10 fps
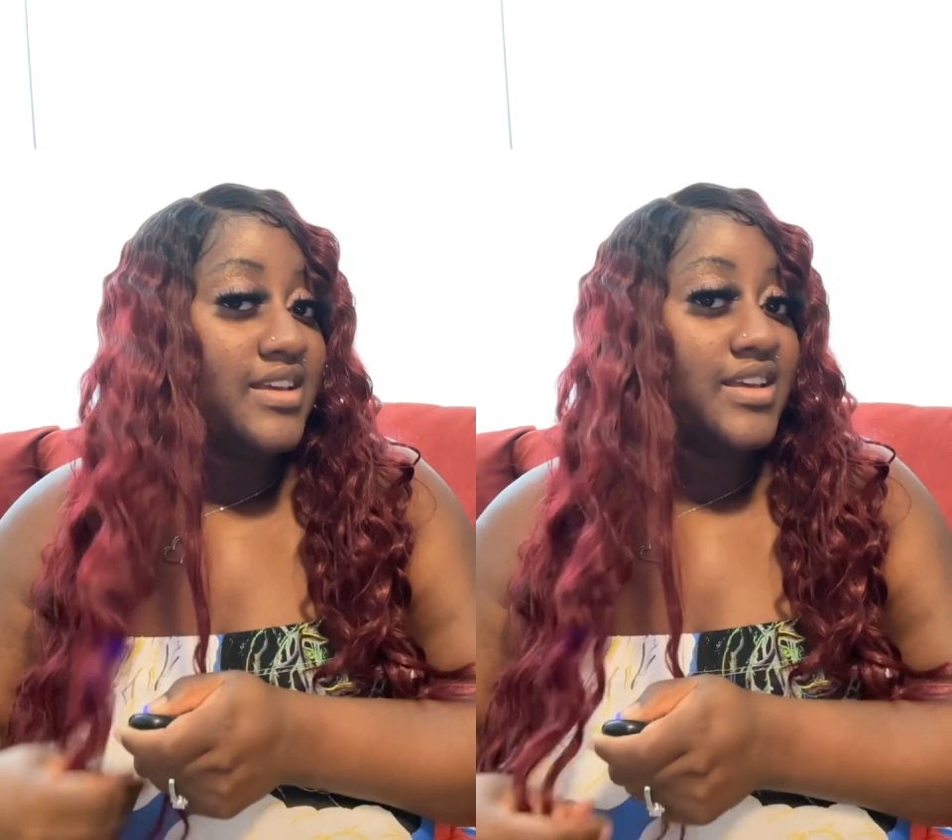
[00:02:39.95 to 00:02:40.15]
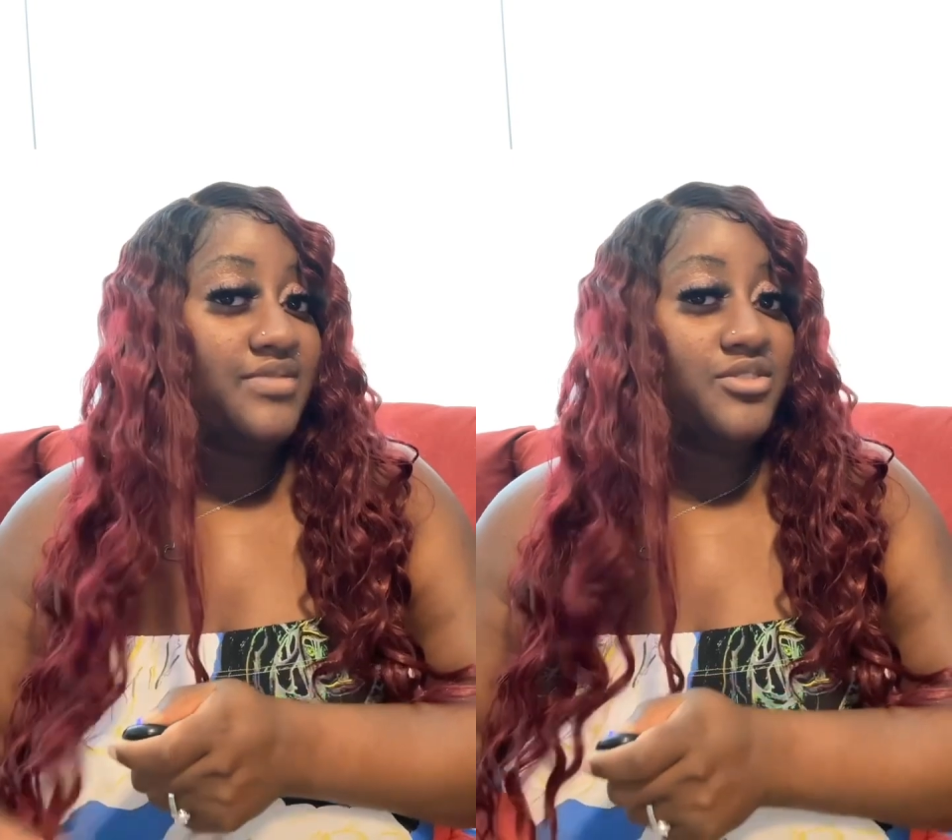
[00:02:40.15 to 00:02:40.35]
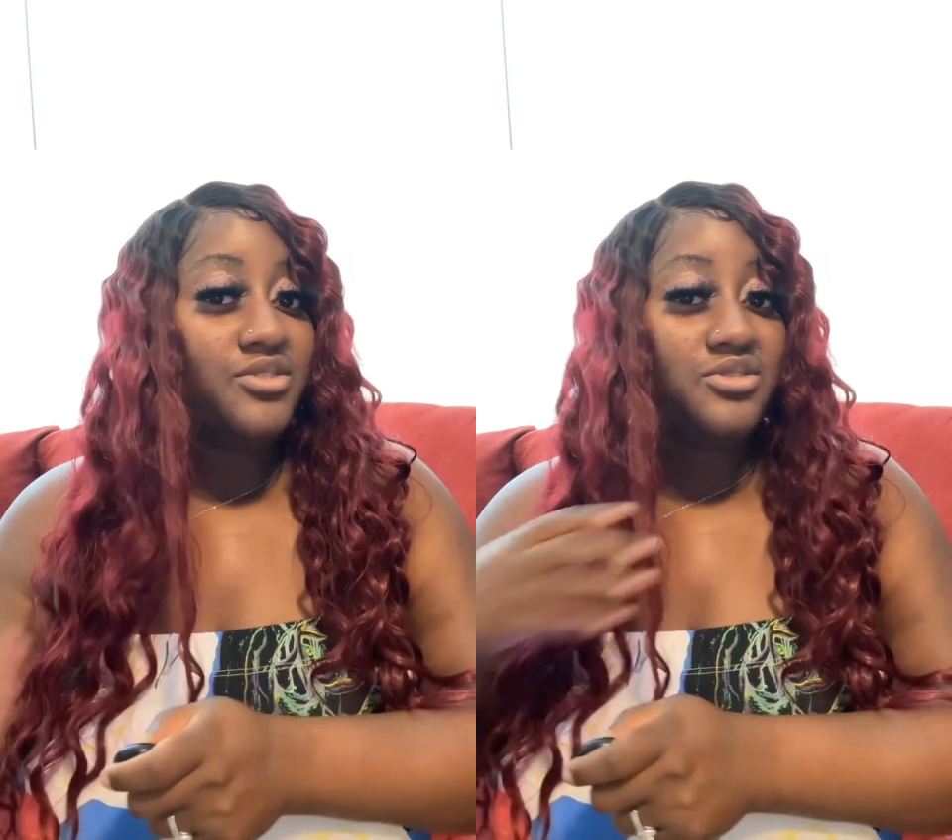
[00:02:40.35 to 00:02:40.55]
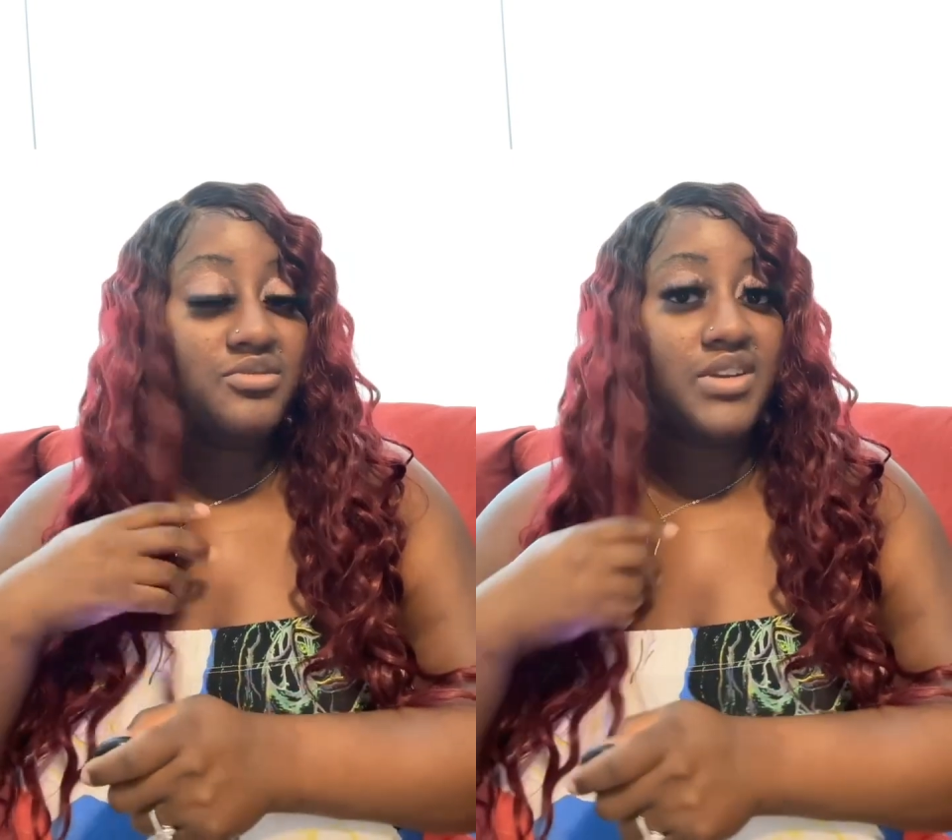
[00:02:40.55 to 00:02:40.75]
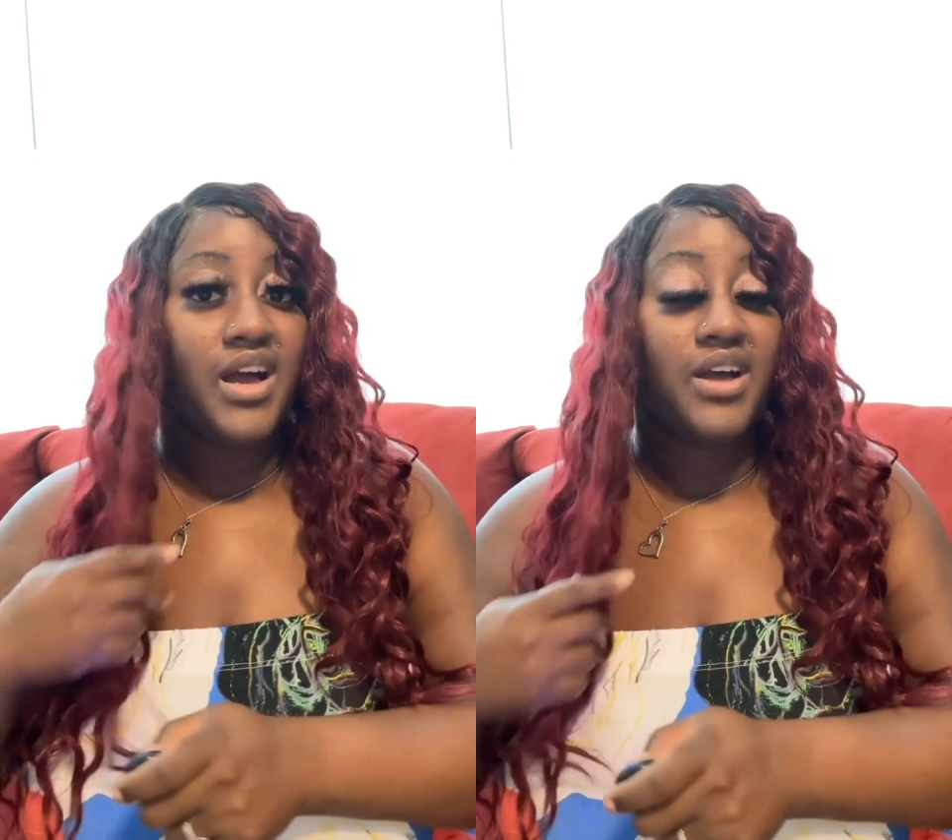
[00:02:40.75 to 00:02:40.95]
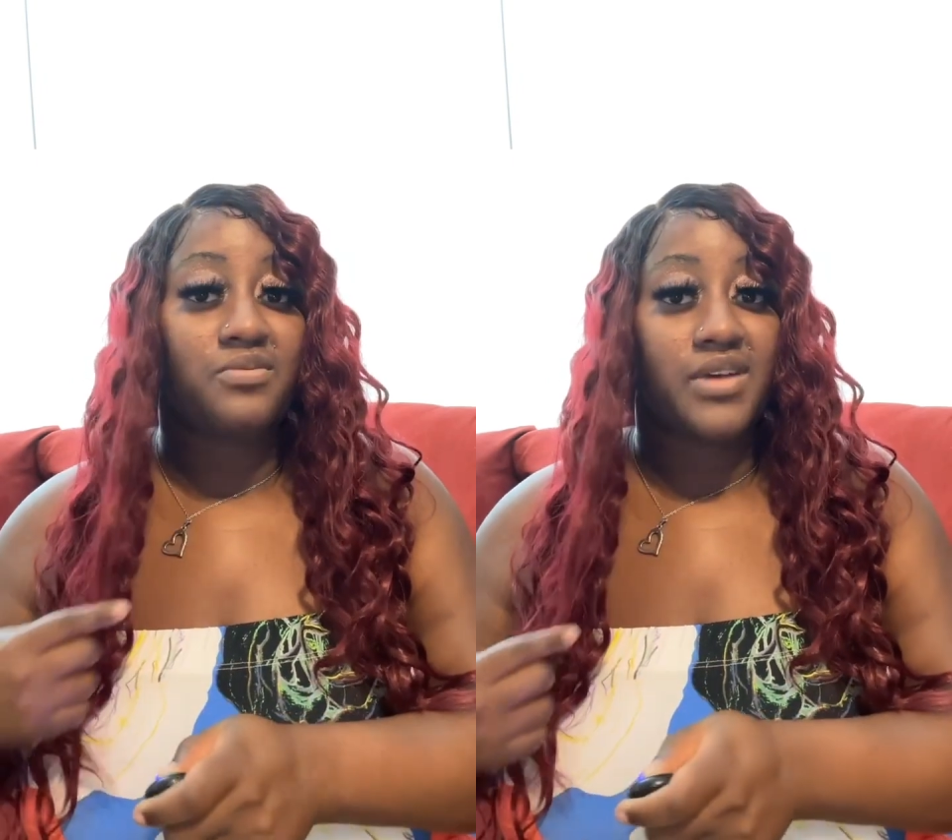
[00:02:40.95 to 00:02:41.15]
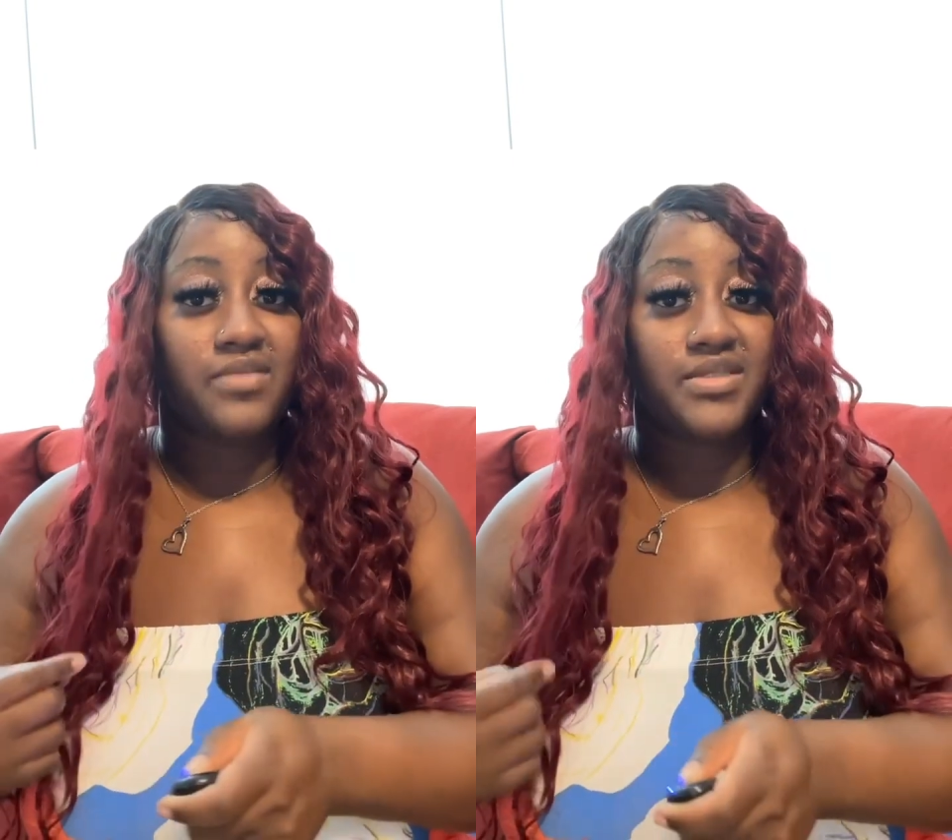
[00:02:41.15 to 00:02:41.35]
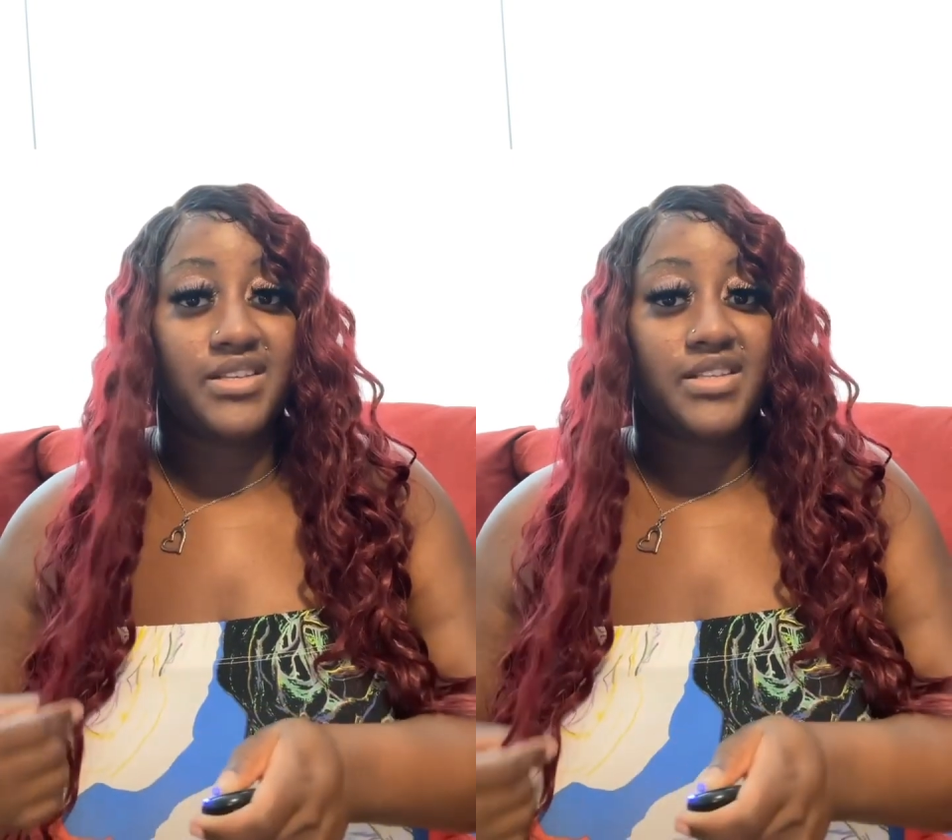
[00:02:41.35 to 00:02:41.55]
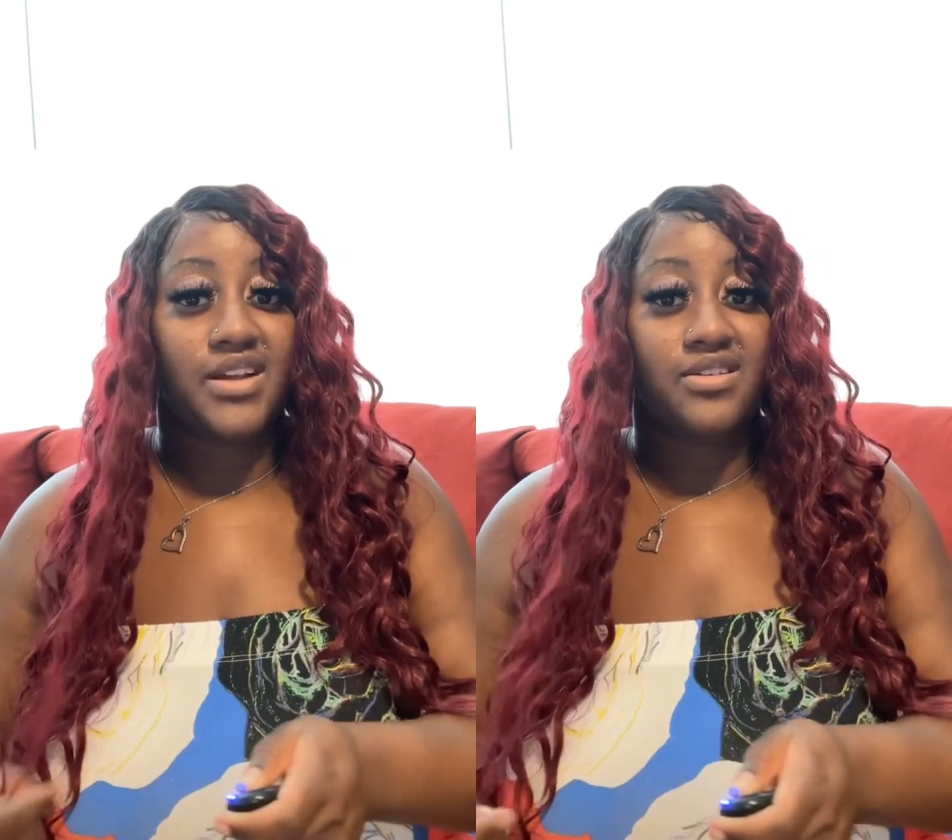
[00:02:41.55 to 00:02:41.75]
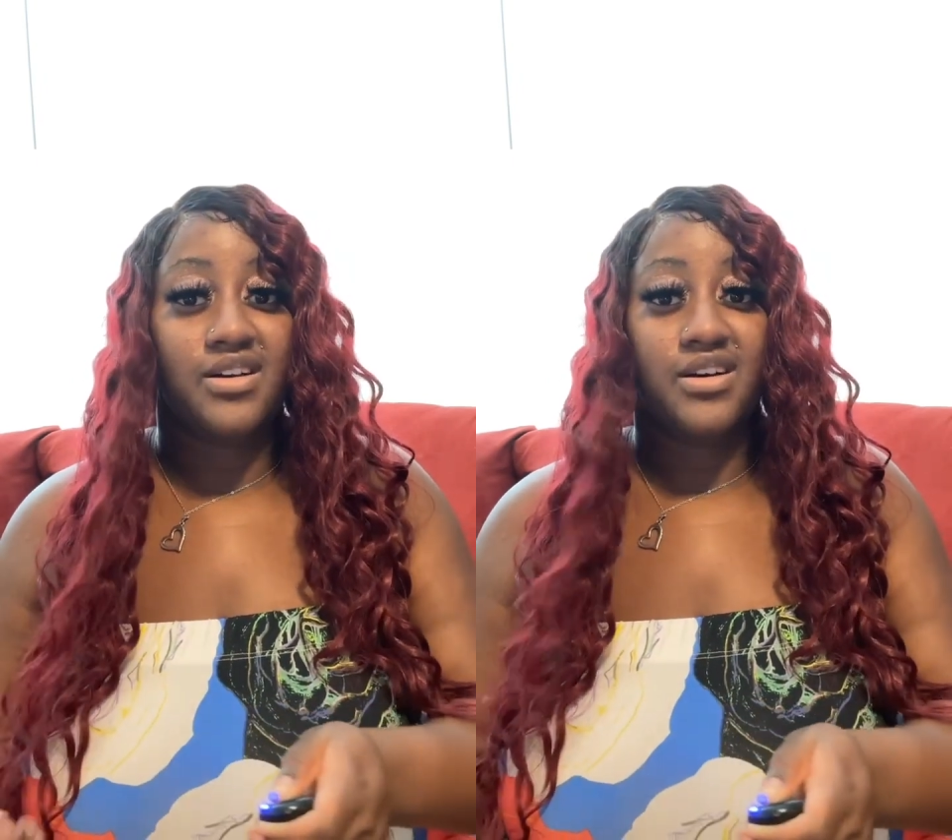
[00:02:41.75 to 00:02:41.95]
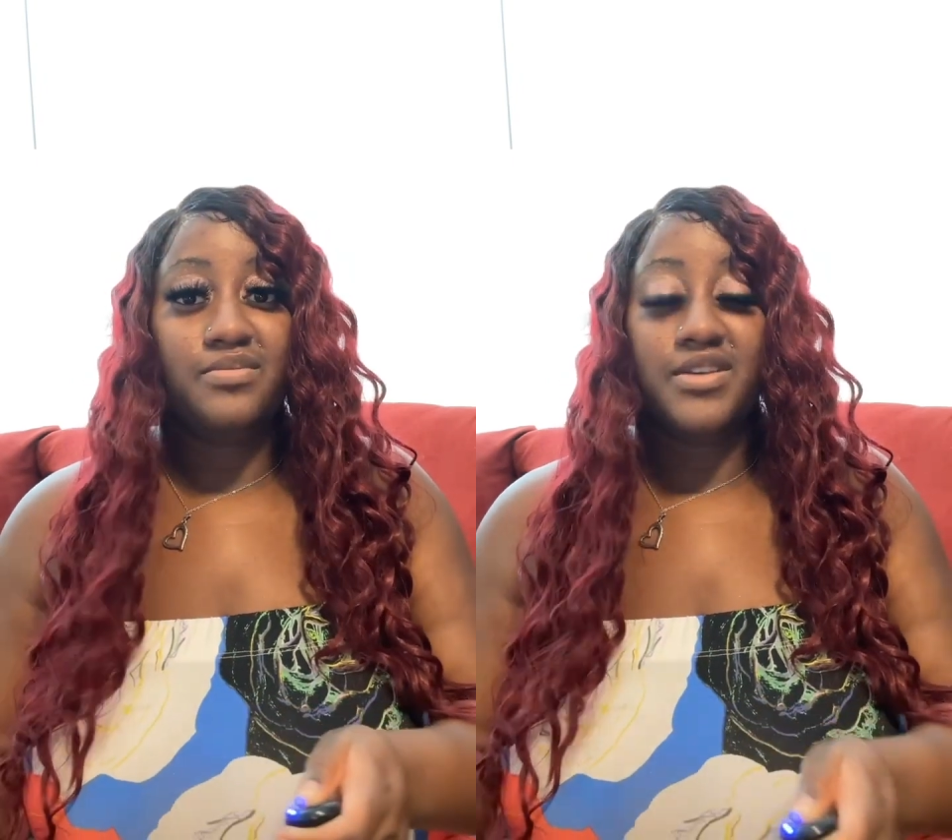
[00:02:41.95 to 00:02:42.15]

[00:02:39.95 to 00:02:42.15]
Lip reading: if you do not wrap this hair up,